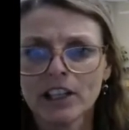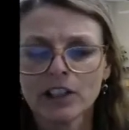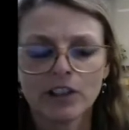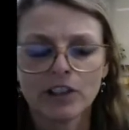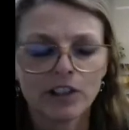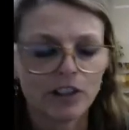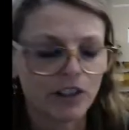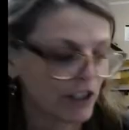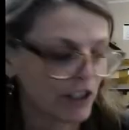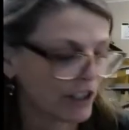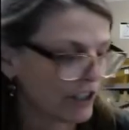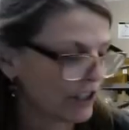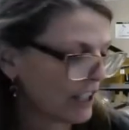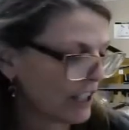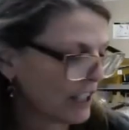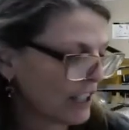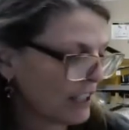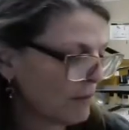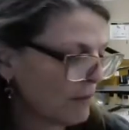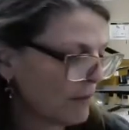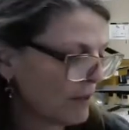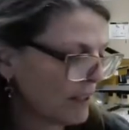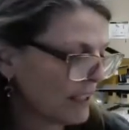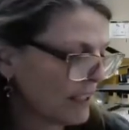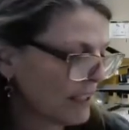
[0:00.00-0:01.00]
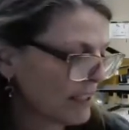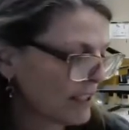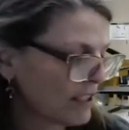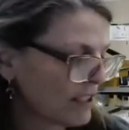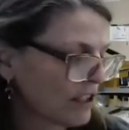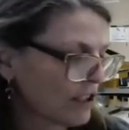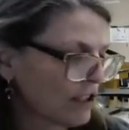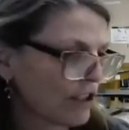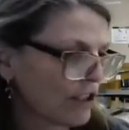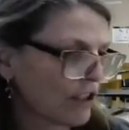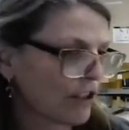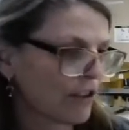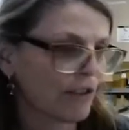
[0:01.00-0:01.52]
your skin begins to
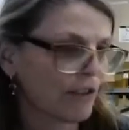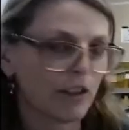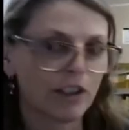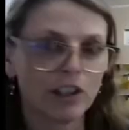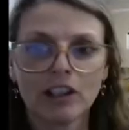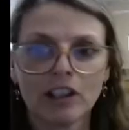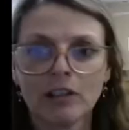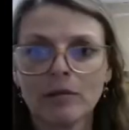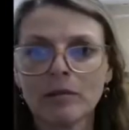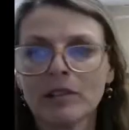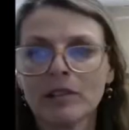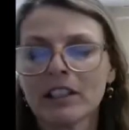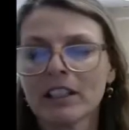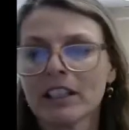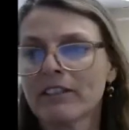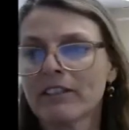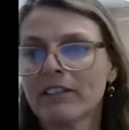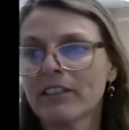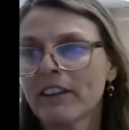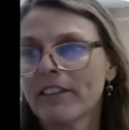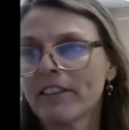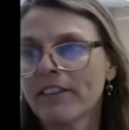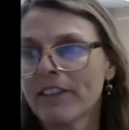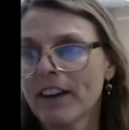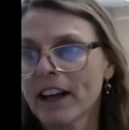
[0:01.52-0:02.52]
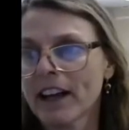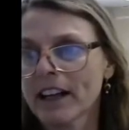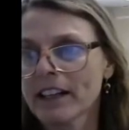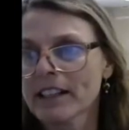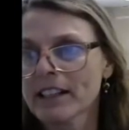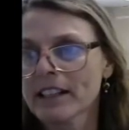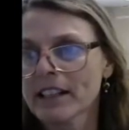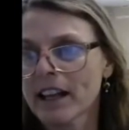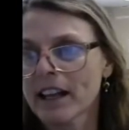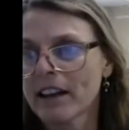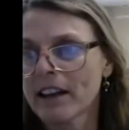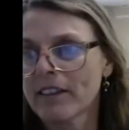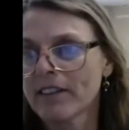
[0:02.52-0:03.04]
show the cumulative
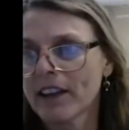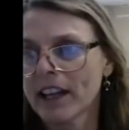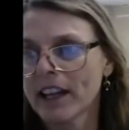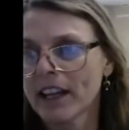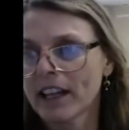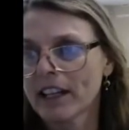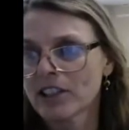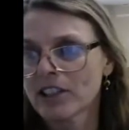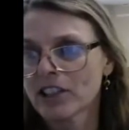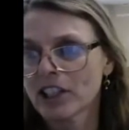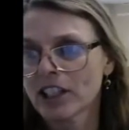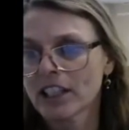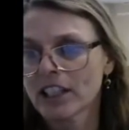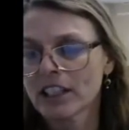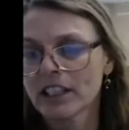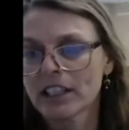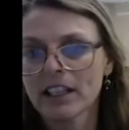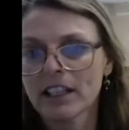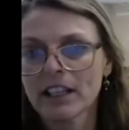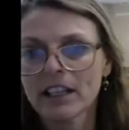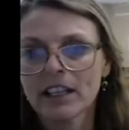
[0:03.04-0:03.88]
effects of aging.